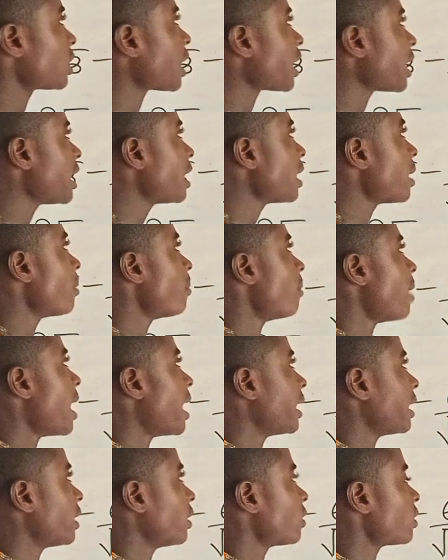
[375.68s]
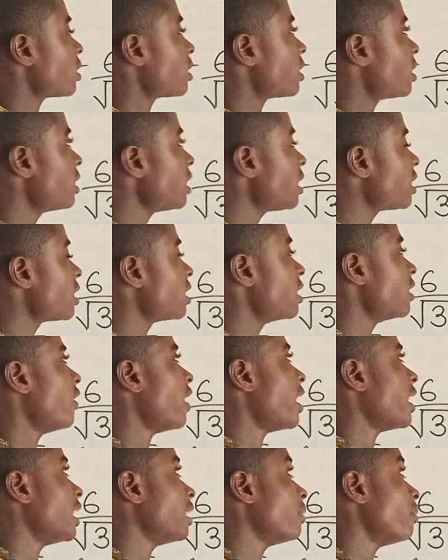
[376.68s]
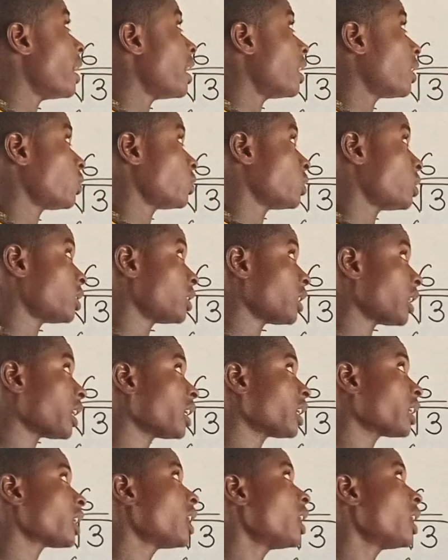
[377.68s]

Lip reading: 3 minus 6 divided by root 3